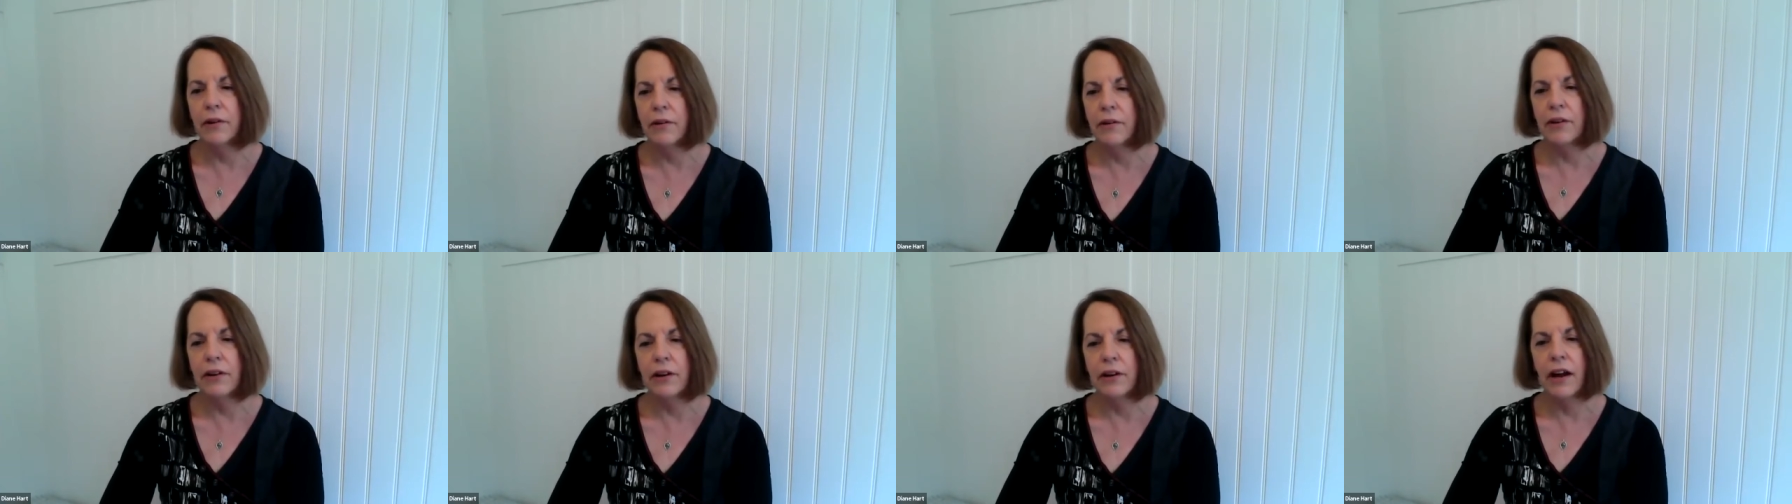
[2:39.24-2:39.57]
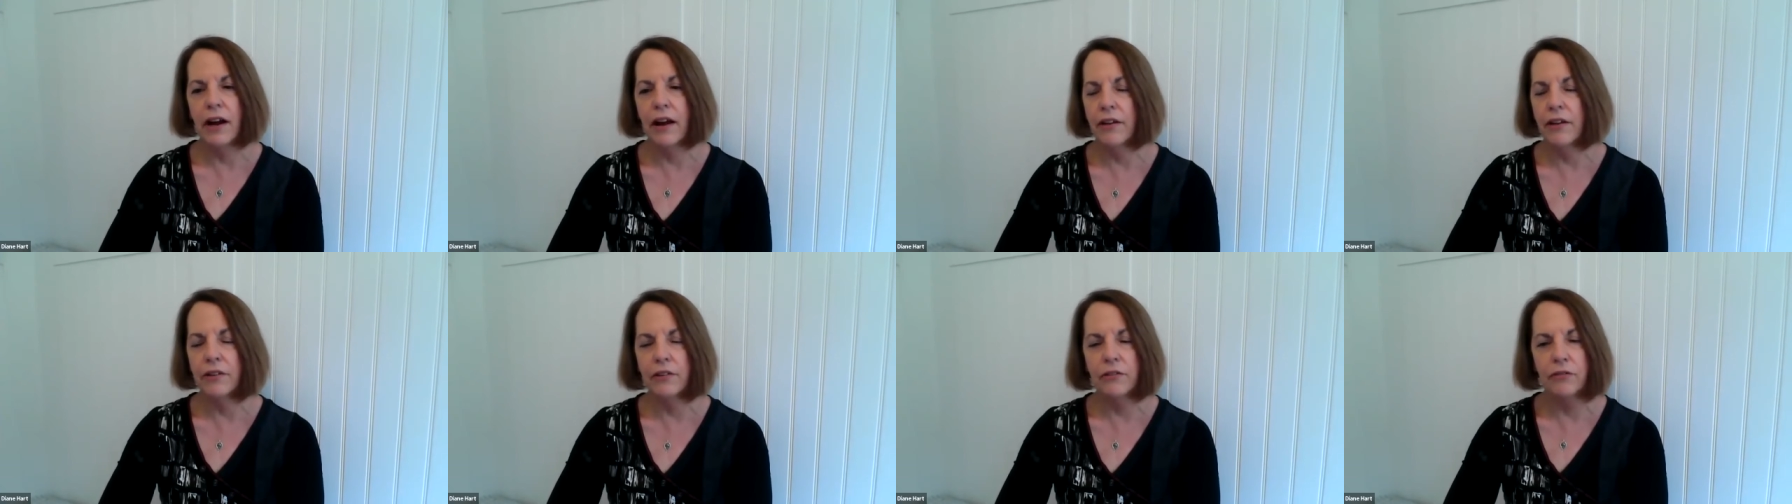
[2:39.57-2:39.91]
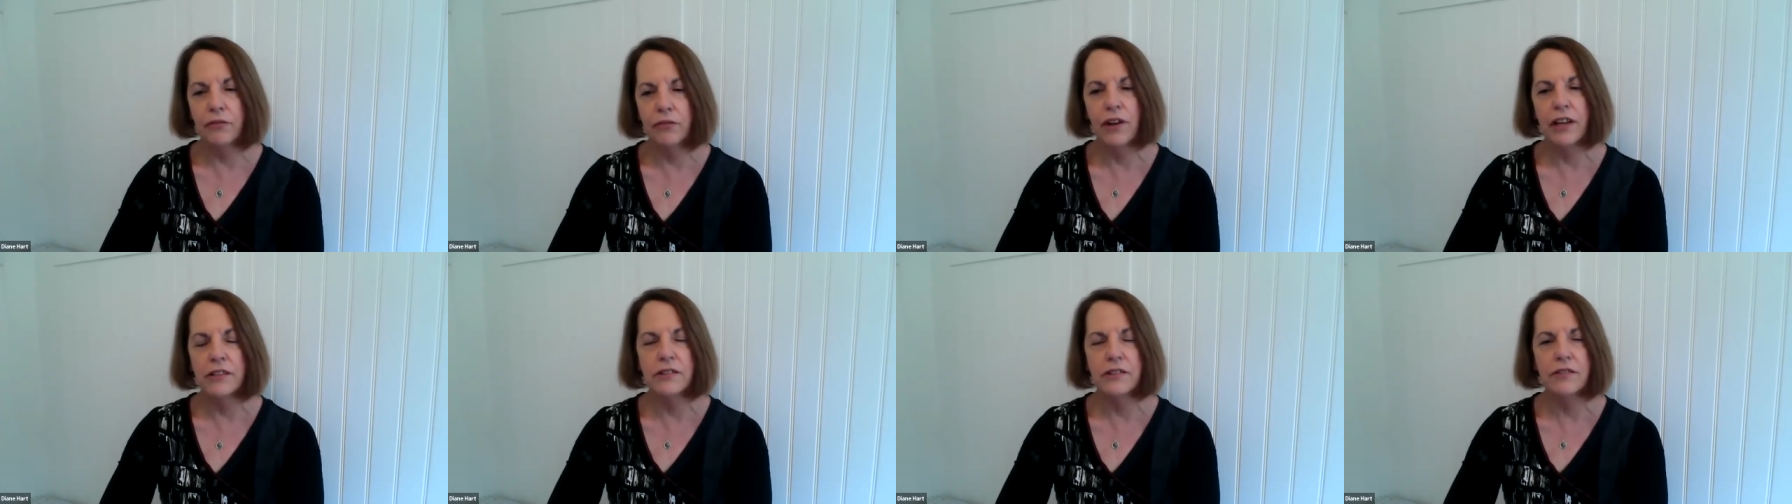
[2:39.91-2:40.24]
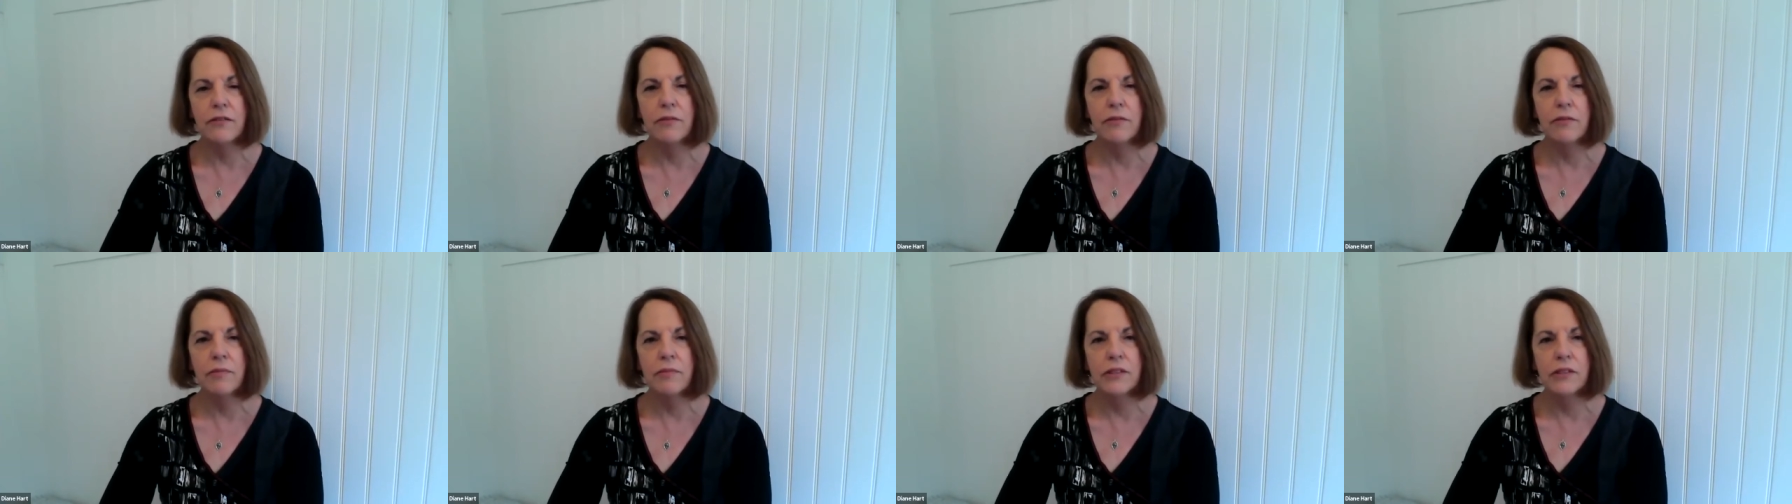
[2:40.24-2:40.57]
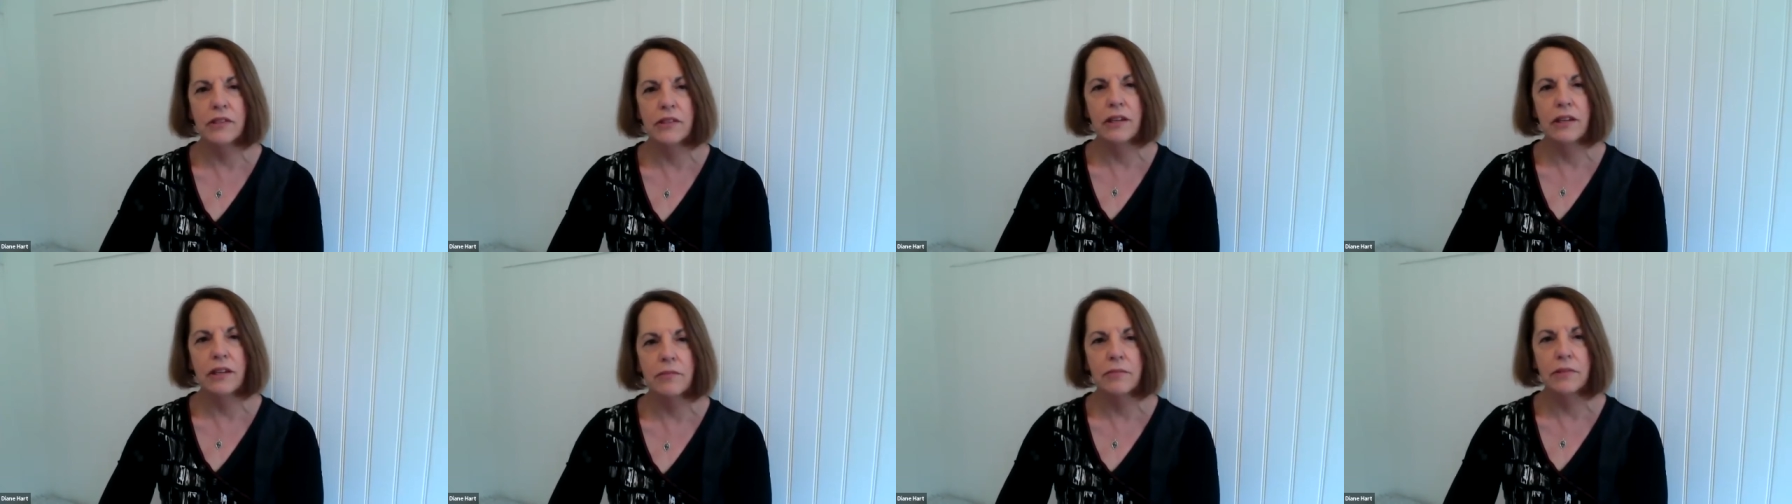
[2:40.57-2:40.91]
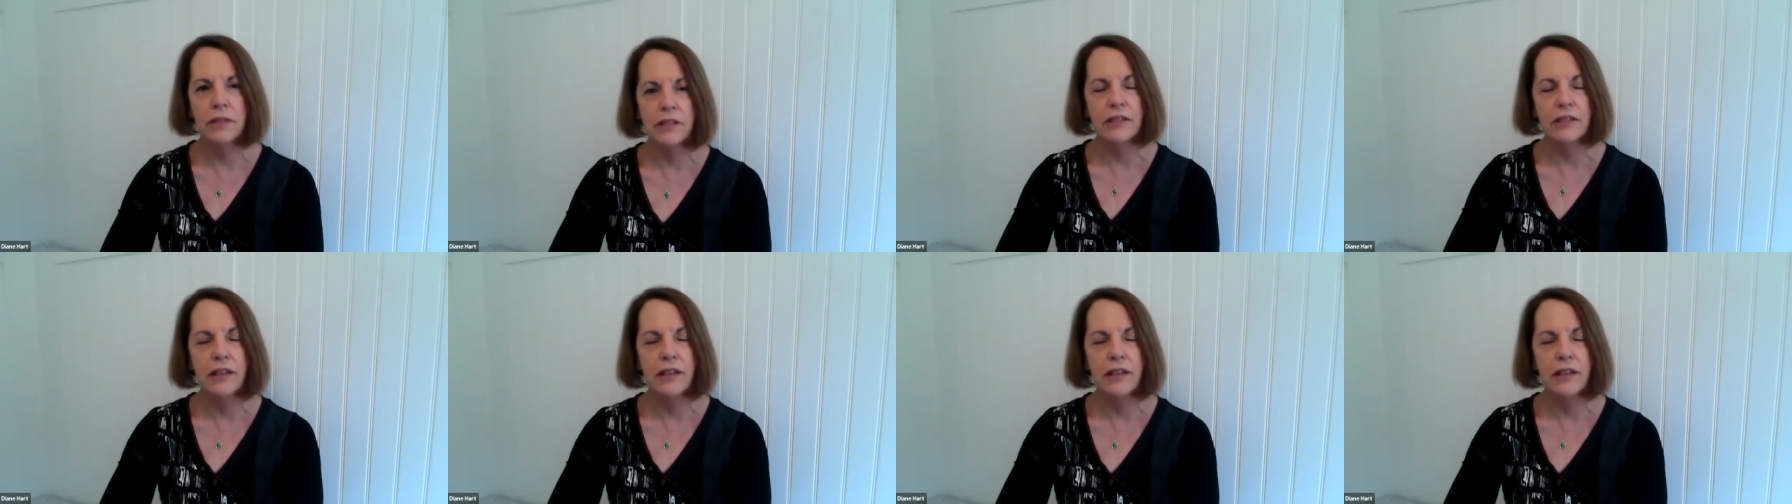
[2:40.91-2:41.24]
um, or other friends of the
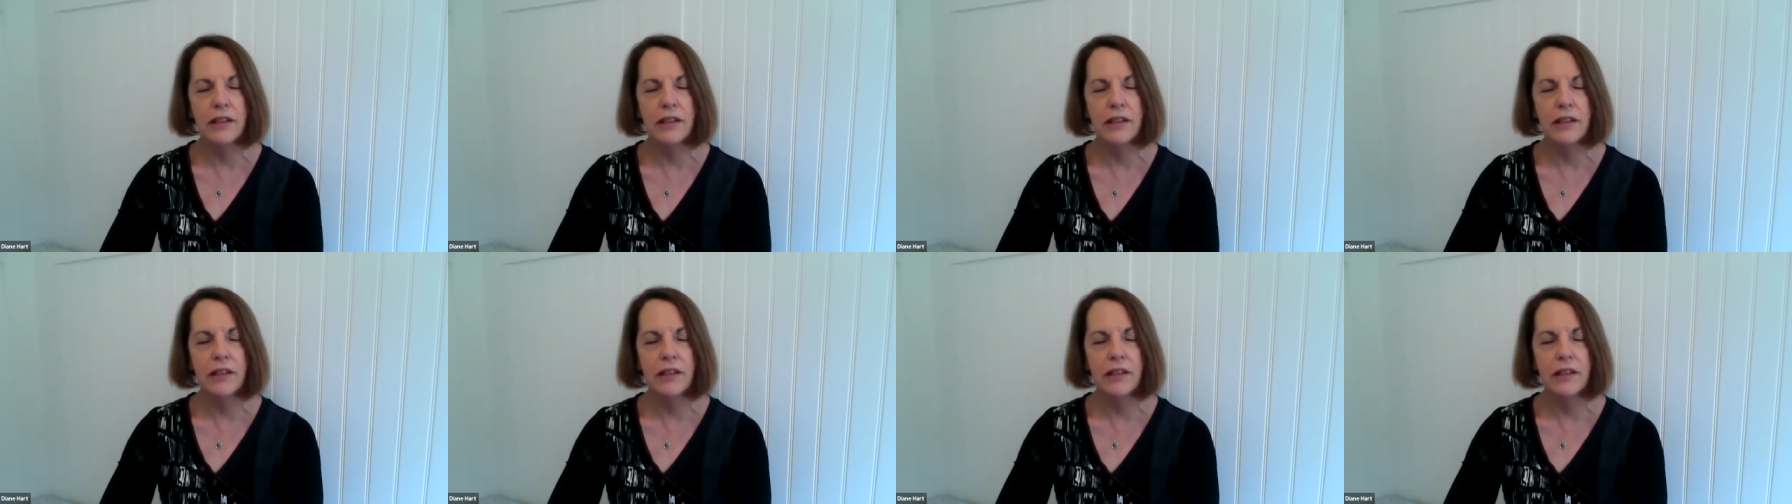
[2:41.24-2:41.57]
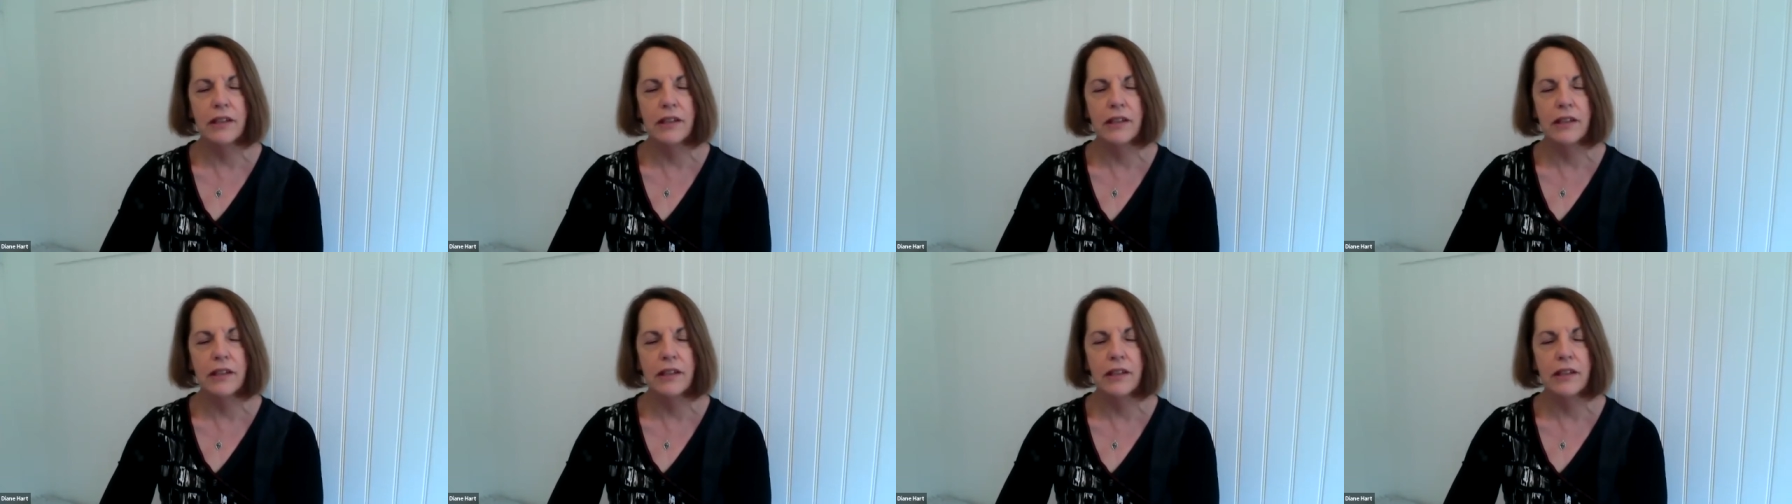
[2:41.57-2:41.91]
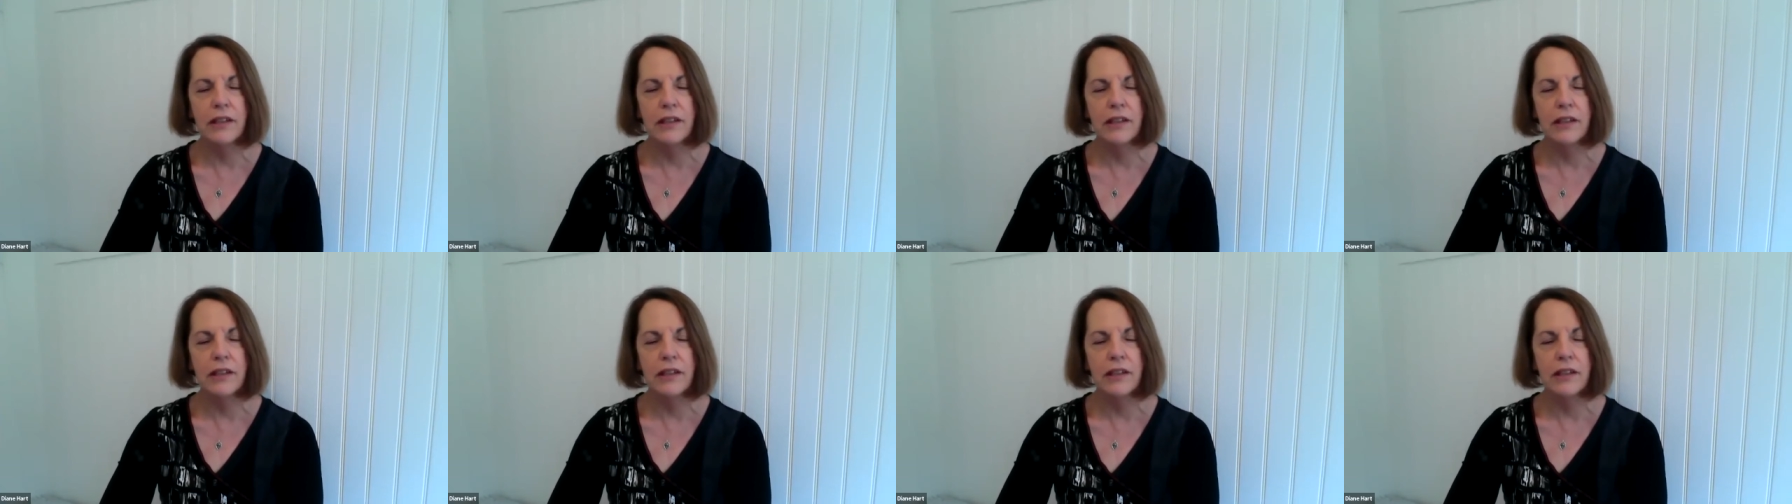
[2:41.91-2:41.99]
museum decide they want